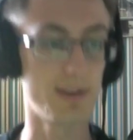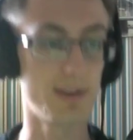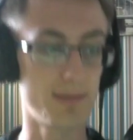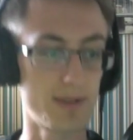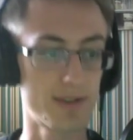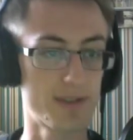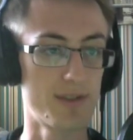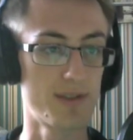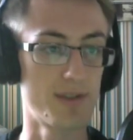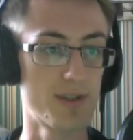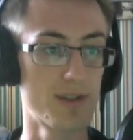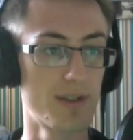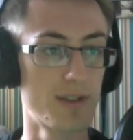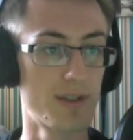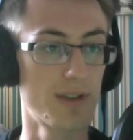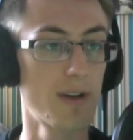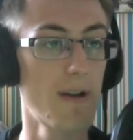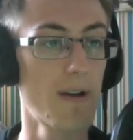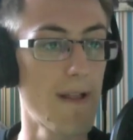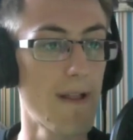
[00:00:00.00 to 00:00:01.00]
I'm not too sure.
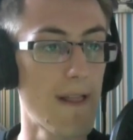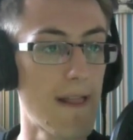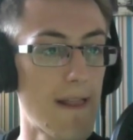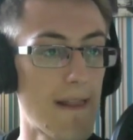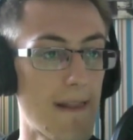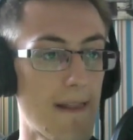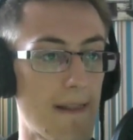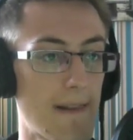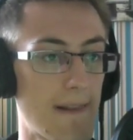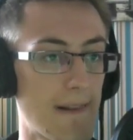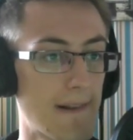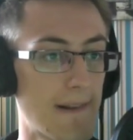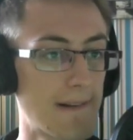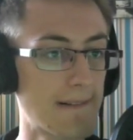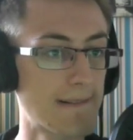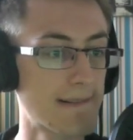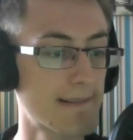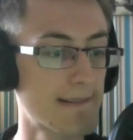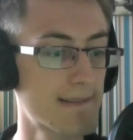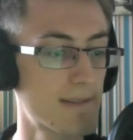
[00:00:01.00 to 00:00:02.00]

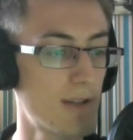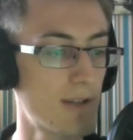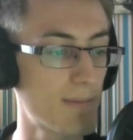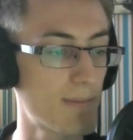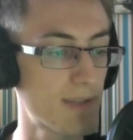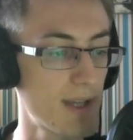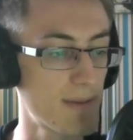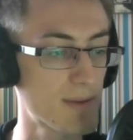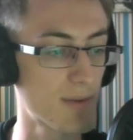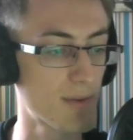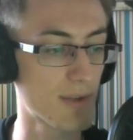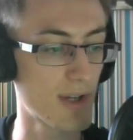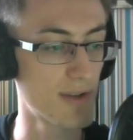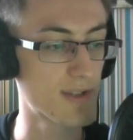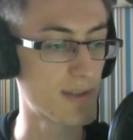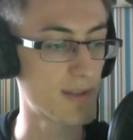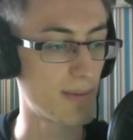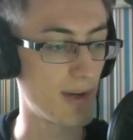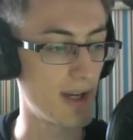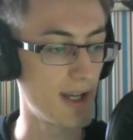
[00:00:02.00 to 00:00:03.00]
Top tips with
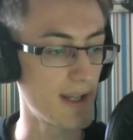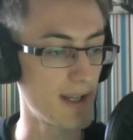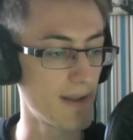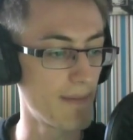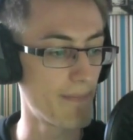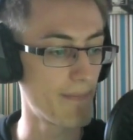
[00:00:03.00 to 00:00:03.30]
coaster bot,